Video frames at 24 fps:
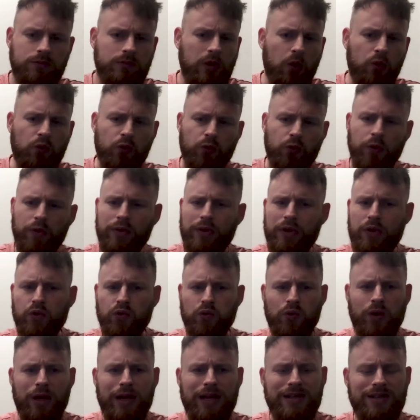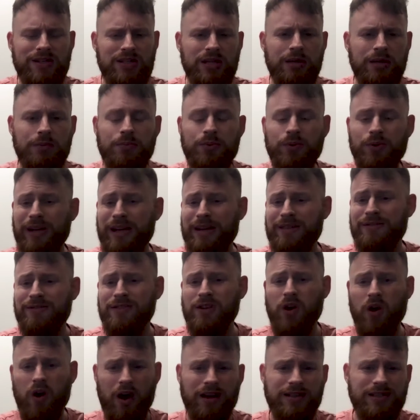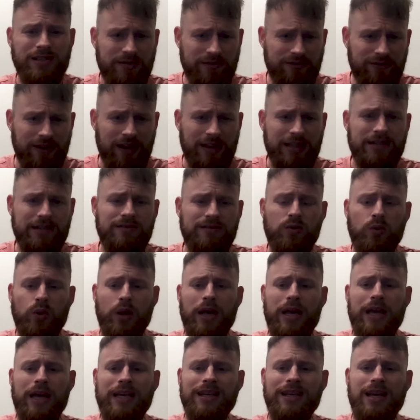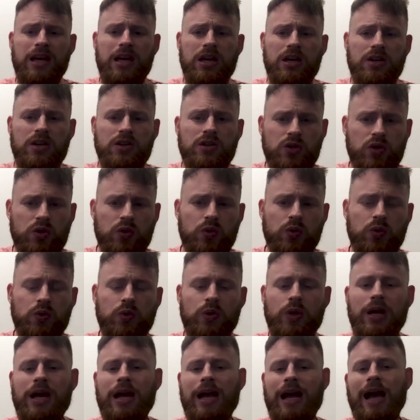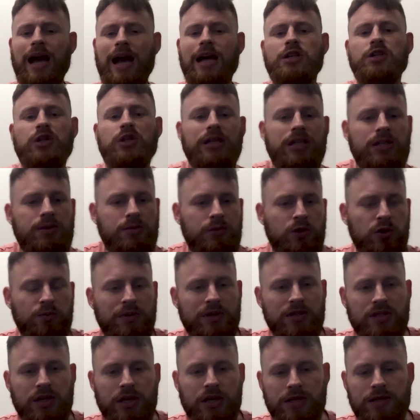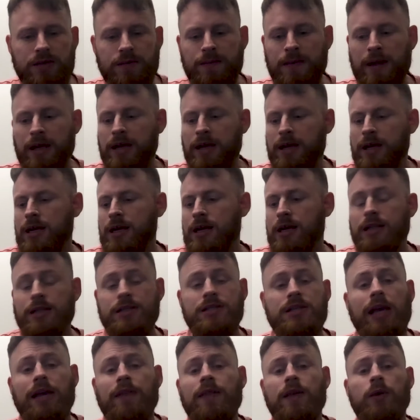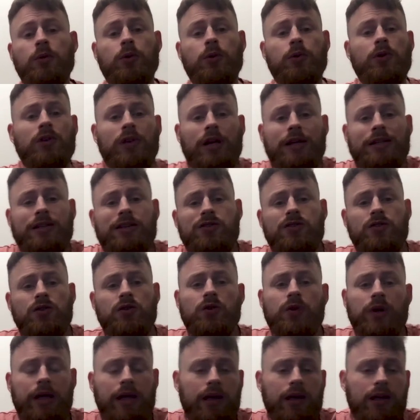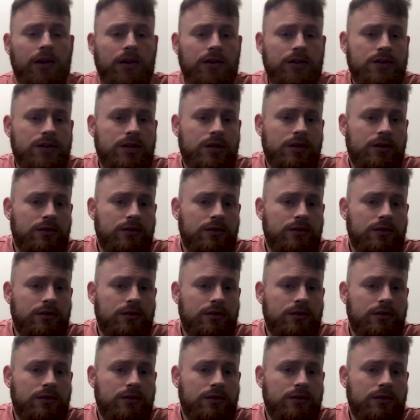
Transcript: really great, simple, and cost-effective way to actually get some new business. The second thing we really like to do is